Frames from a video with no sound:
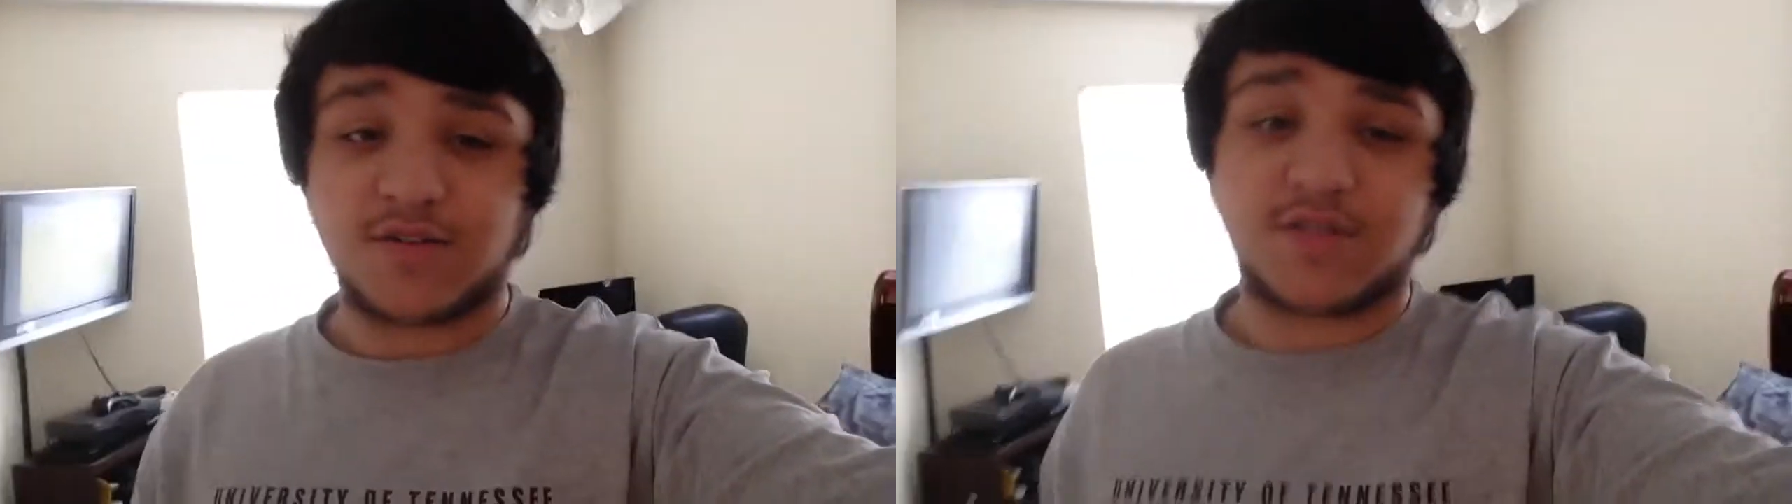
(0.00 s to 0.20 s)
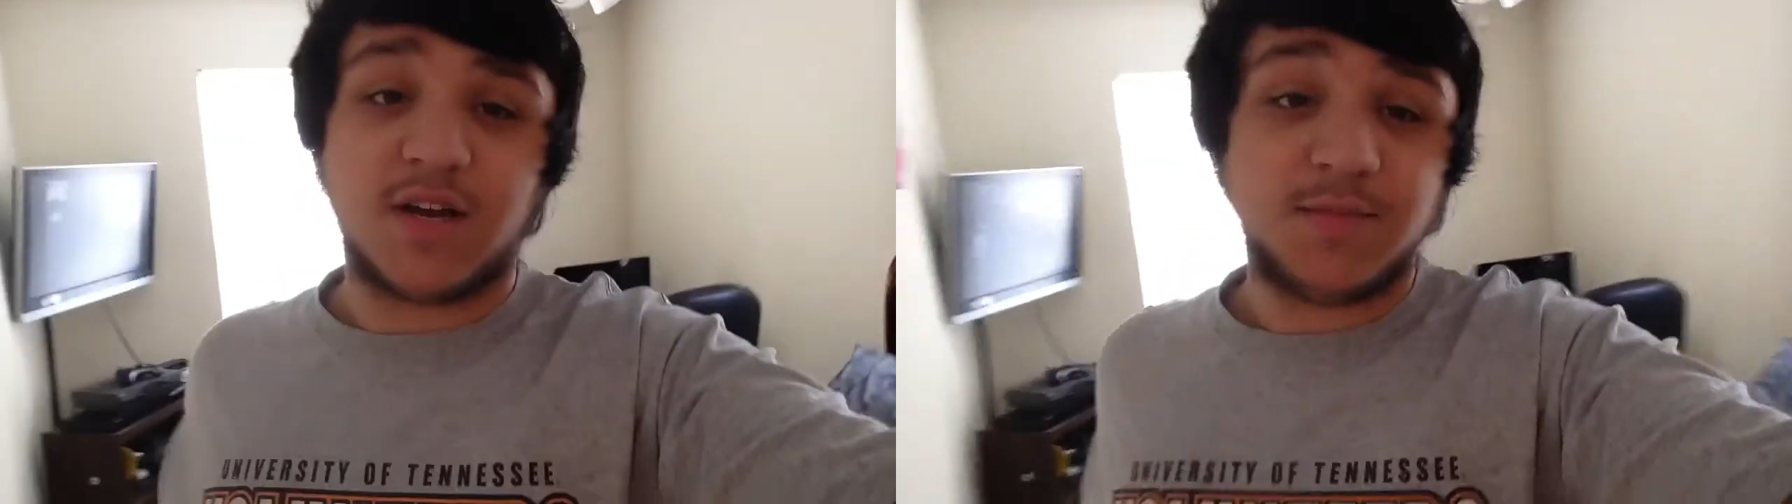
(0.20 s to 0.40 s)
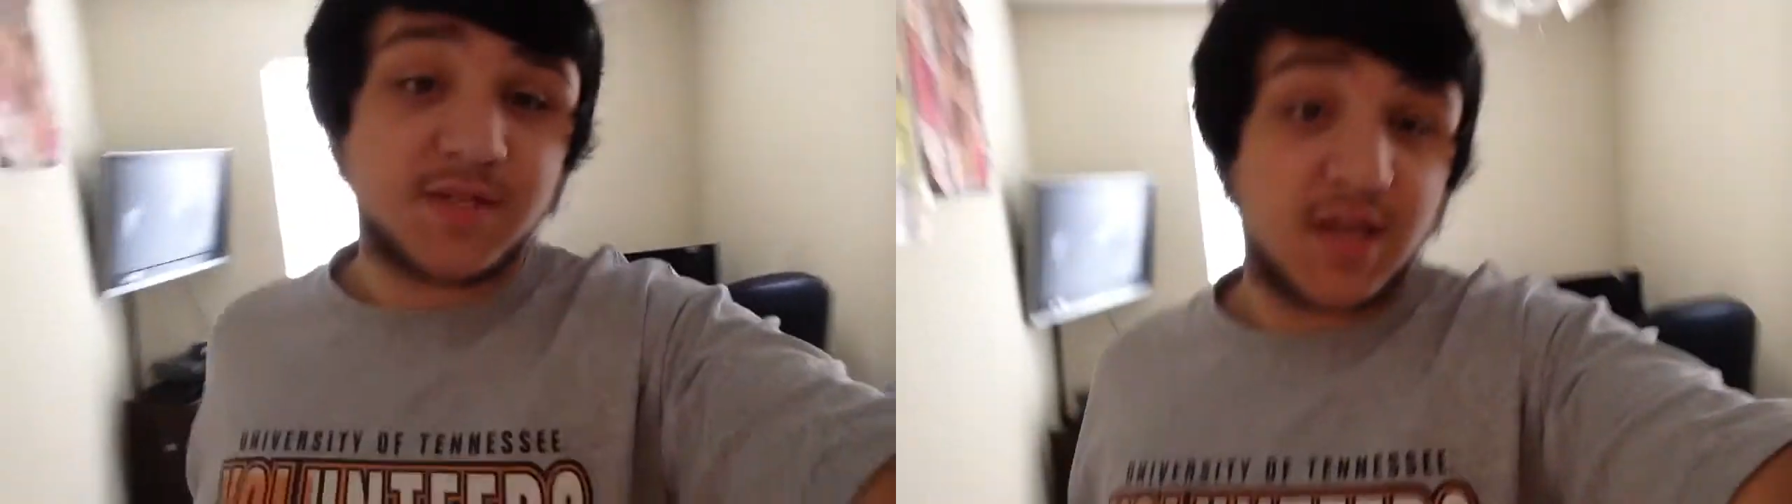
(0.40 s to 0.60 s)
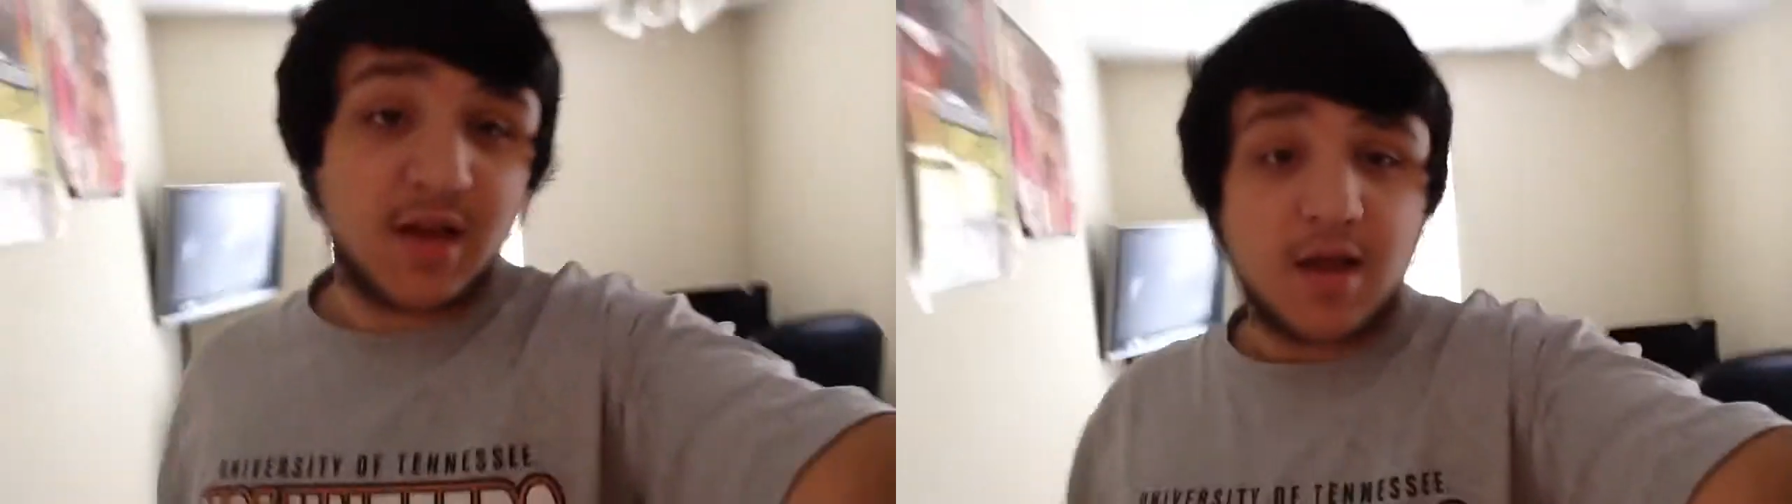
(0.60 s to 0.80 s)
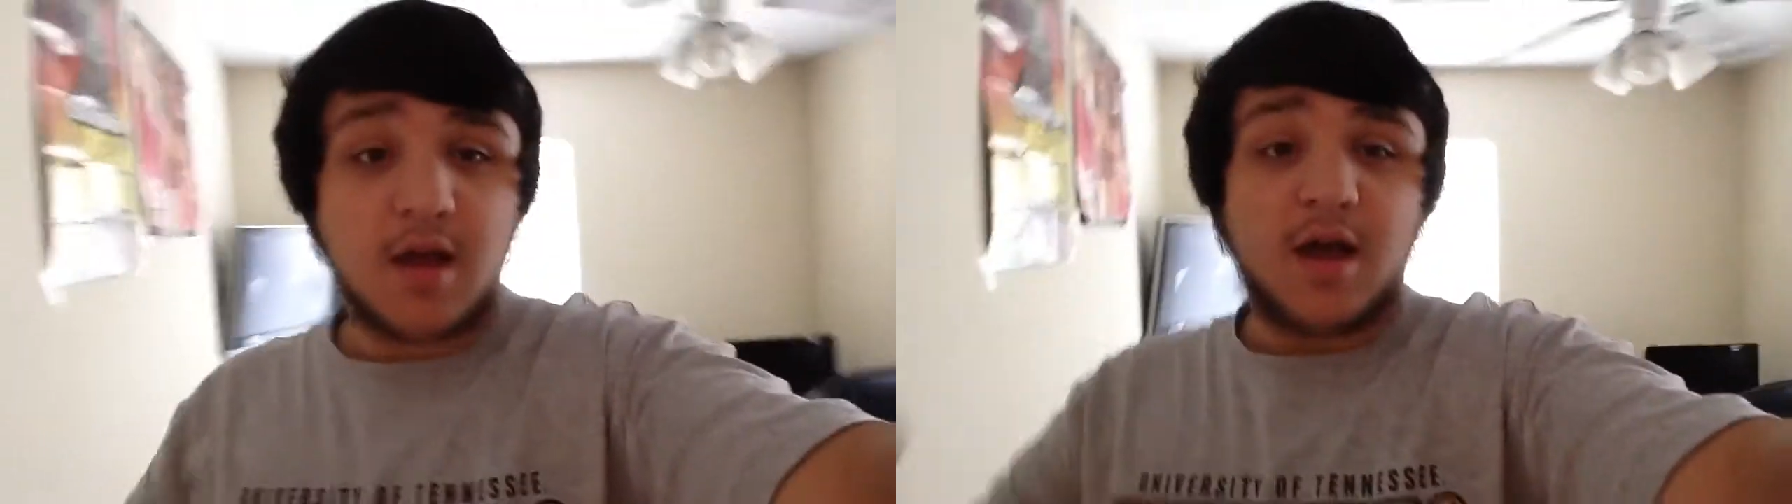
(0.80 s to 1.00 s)
subs,
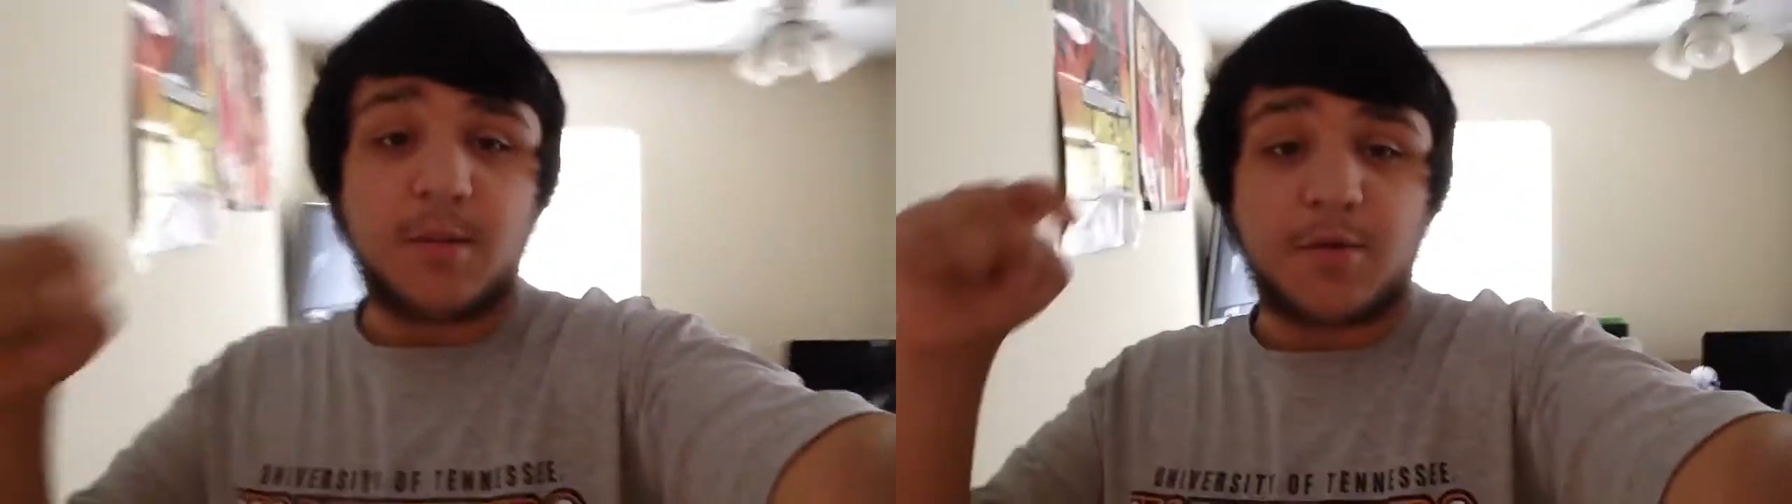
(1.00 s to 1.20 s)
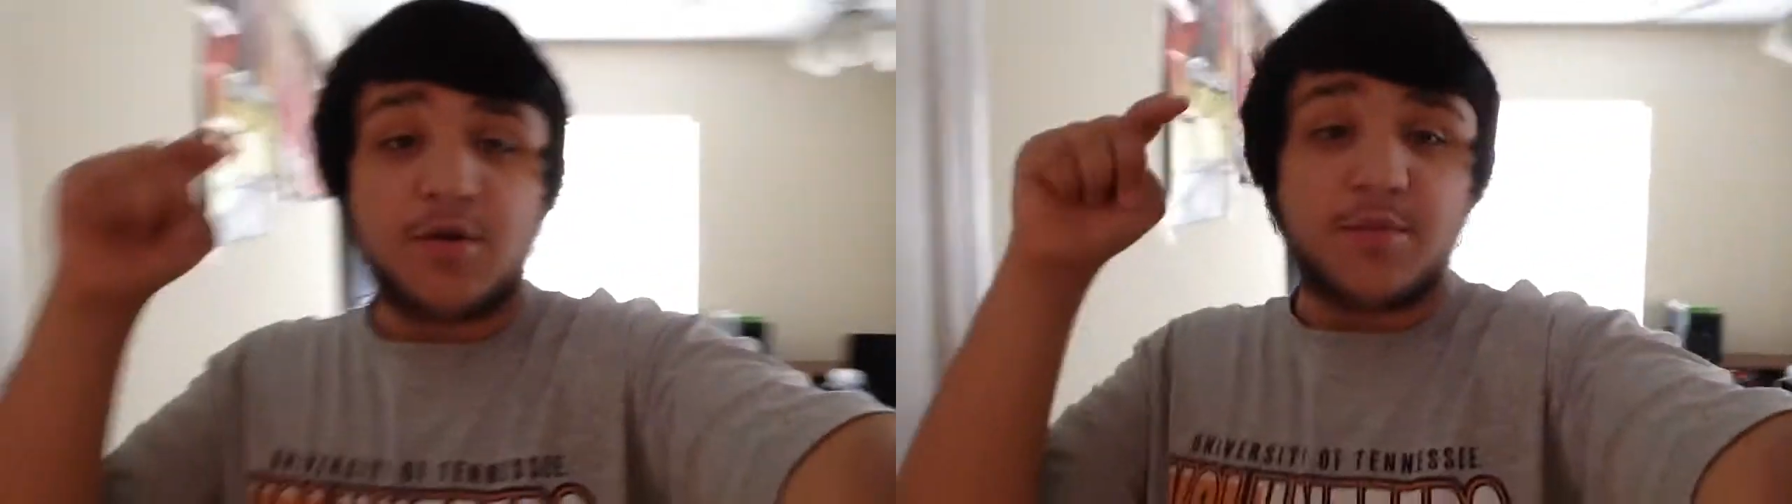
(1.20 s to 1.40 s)
I'm going to